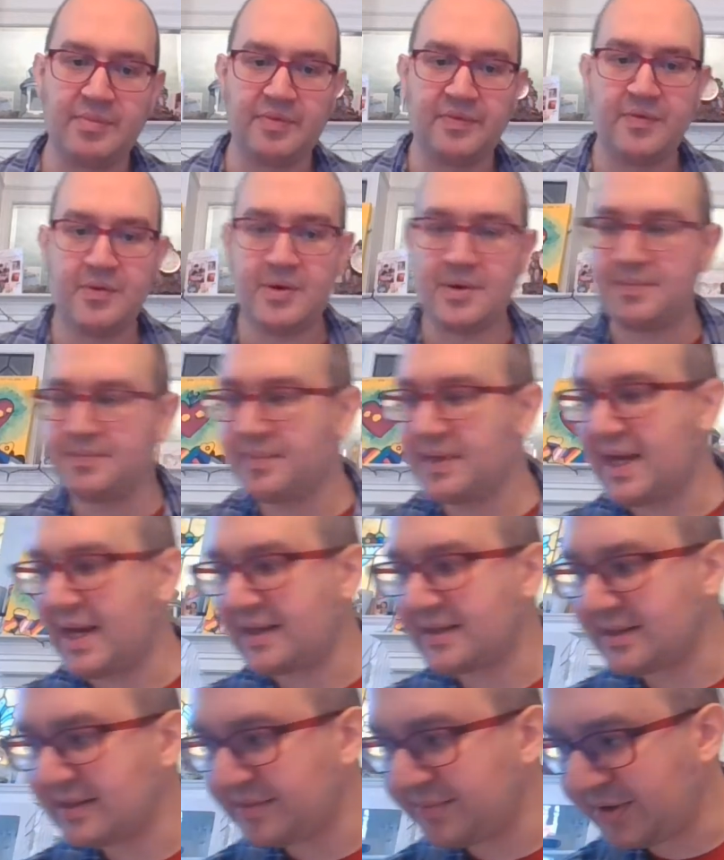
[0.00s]
number 4,
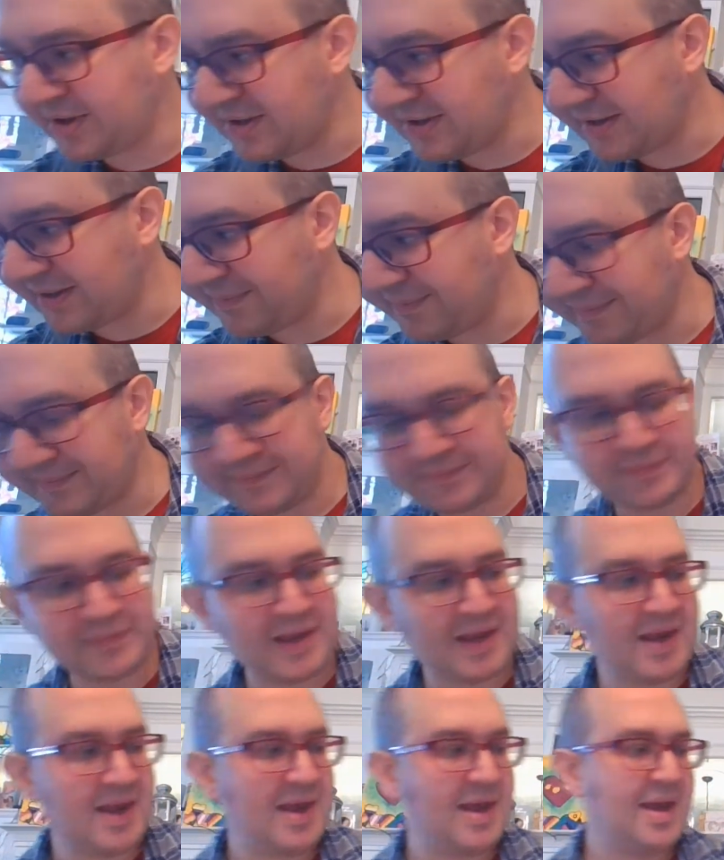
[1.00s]
Castles of Burgundy.
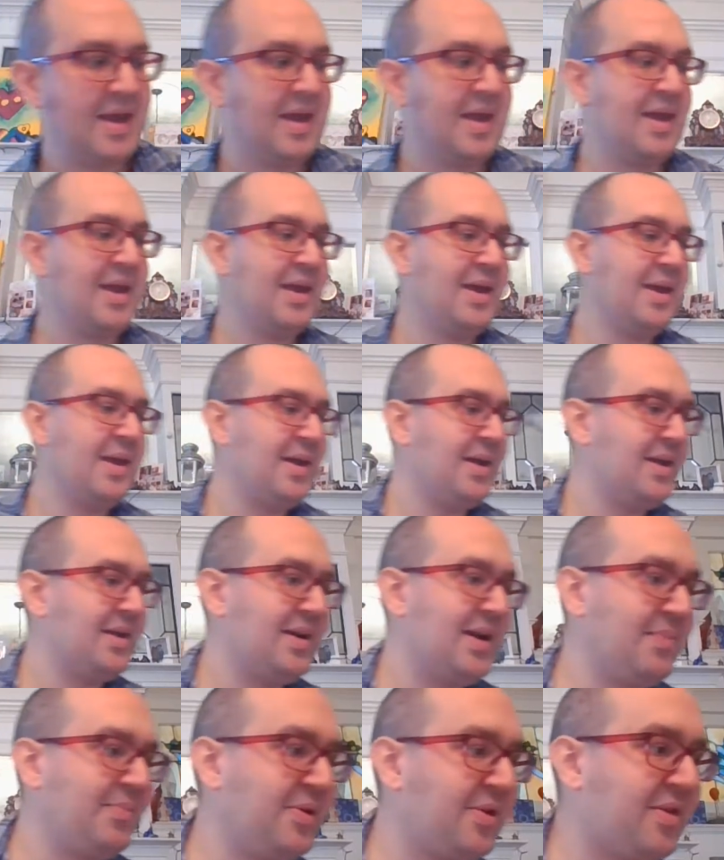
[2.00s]

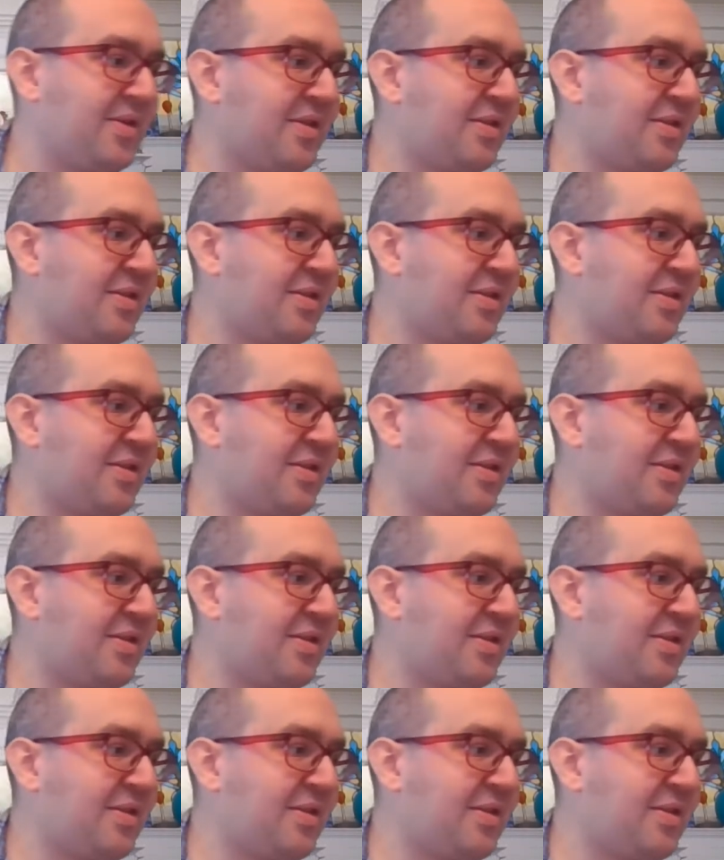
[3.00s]
Number